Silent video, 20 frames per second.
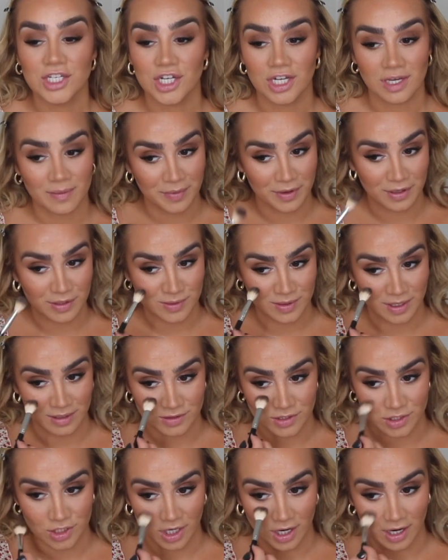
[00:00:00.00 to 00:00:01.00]
chickenpox when I
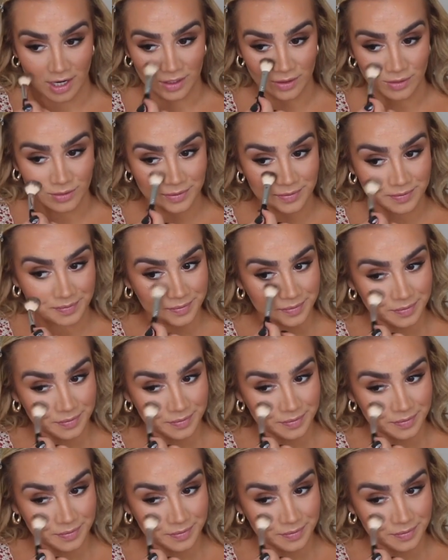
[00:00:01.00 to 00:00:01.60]
was a child,